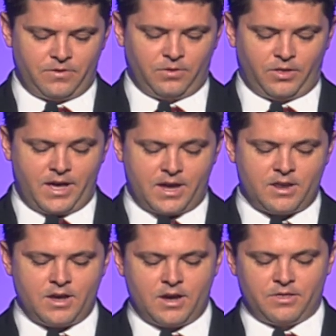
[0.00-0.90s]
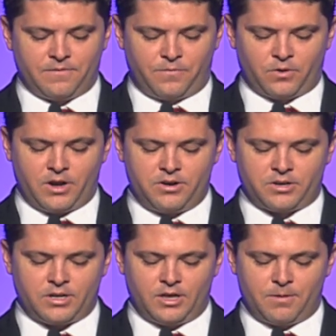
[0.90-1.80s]
led the 400
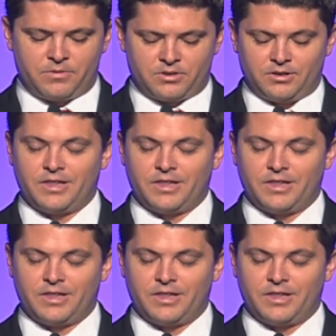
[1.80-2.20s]
kilometer